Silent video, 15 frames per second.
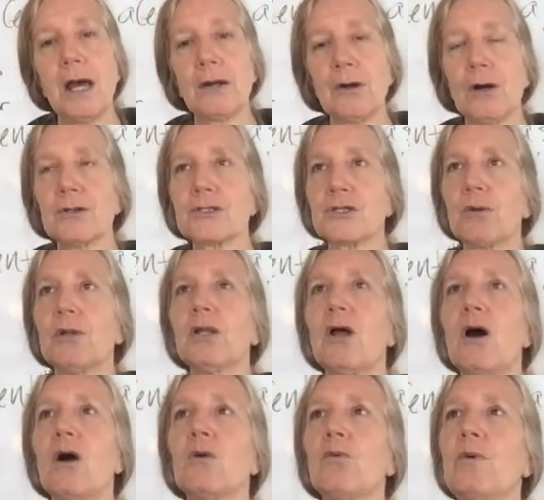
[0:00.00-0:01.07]
and also
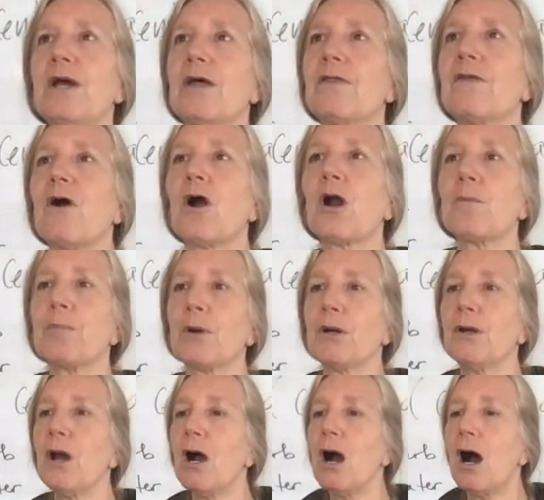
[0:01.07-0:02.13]
along with
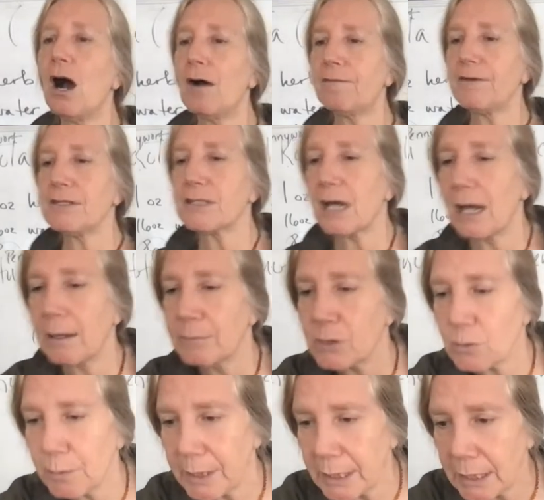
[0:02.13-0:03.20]
heartburn
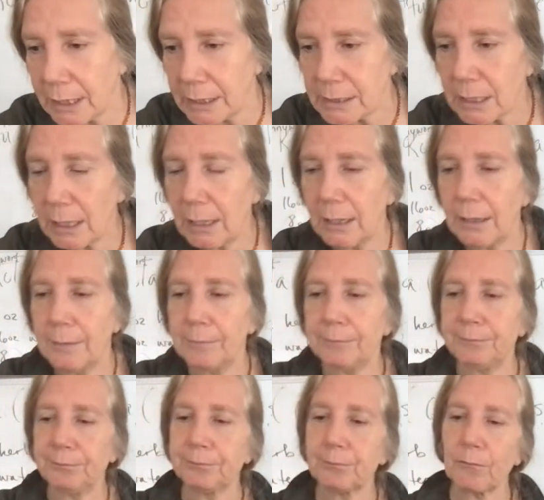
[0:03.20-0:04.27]
oftentimes we get
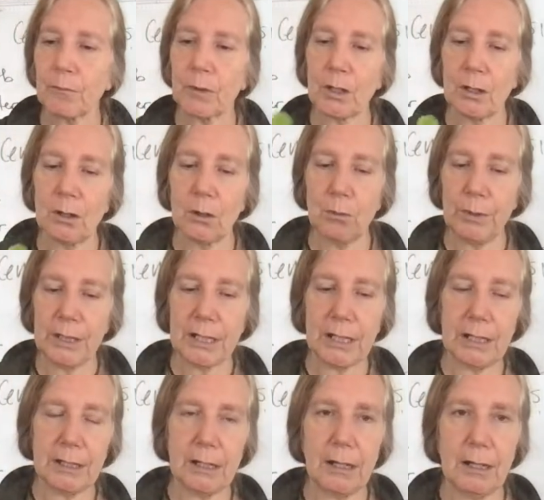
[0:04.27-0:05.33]
um, we
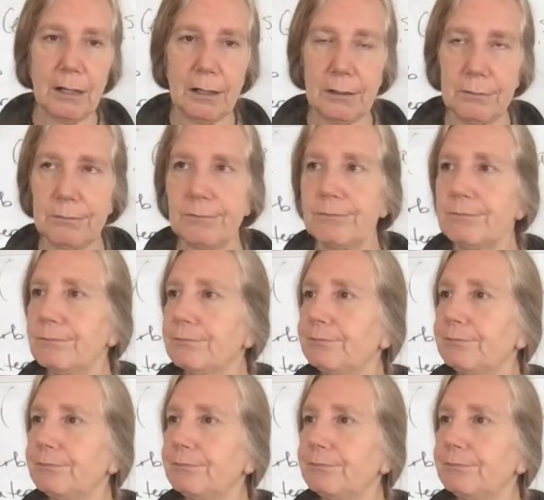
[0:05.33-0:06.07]
get um,